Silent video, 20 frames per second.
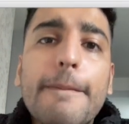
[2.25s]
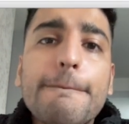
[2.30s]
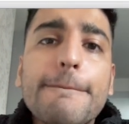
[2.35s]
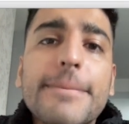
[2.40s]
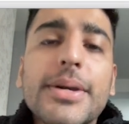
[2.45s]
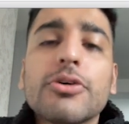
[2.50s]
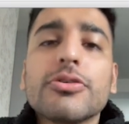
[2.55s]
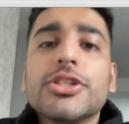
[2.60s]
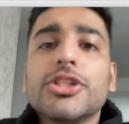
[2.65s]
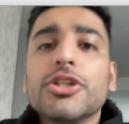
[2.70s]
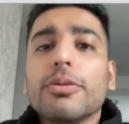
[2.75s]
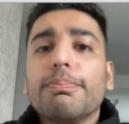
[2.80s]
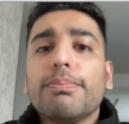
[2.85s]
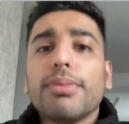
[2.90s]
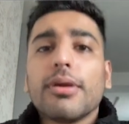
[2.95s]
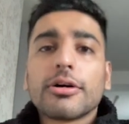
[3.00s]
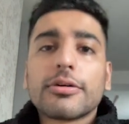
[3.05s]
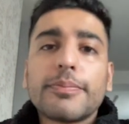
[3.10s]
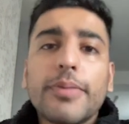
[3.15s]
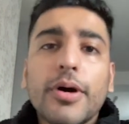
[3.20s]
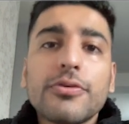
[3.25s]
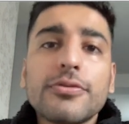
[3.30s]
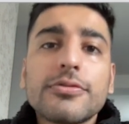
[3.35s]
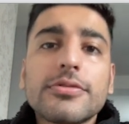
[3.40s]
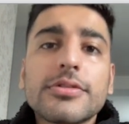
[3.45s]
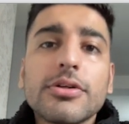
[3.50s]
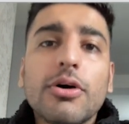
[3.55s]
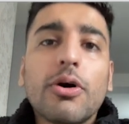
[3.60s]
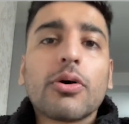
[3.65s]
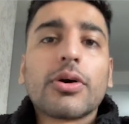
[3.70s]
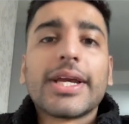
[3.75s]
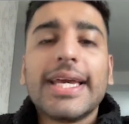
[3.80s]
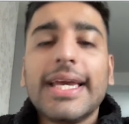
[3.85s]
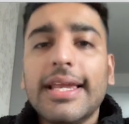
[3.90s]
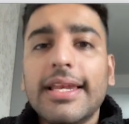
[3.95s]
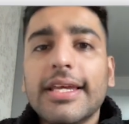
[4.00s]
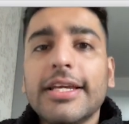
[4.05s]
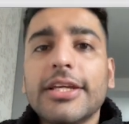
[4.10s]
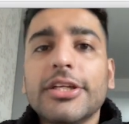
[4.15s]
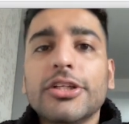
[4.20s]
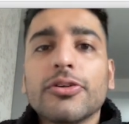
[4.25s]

because your blog posts are killing